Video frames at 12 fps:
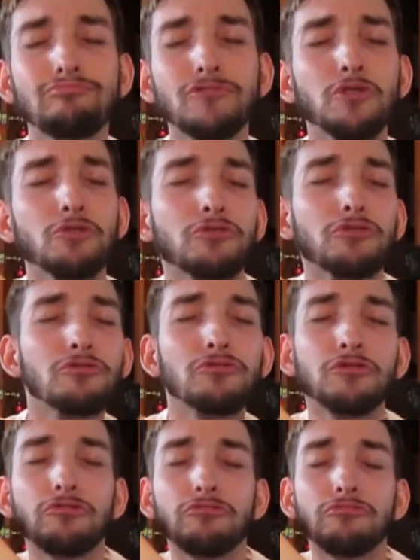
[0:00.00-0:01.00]
True.
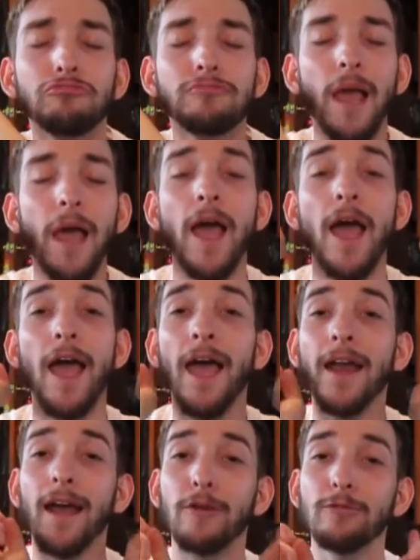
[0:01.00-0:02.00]

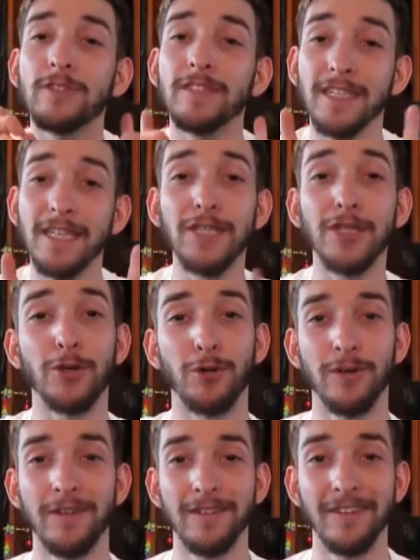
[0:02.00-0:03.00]
And I will see
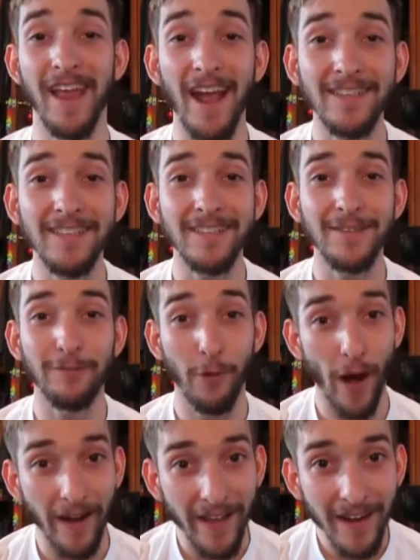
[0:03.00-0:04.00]
you next
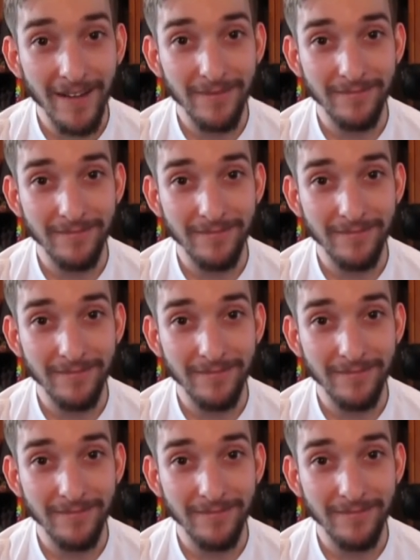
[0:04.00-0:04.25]
Friday.